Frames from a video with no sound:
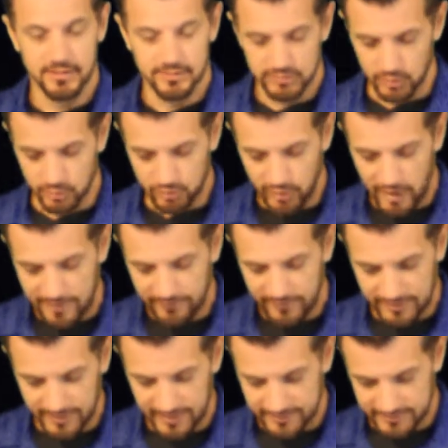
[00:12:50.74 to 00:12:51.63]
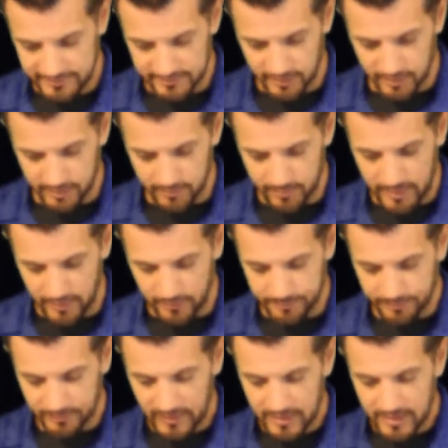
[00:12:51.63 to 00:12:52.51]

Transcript: So traffic lights is all about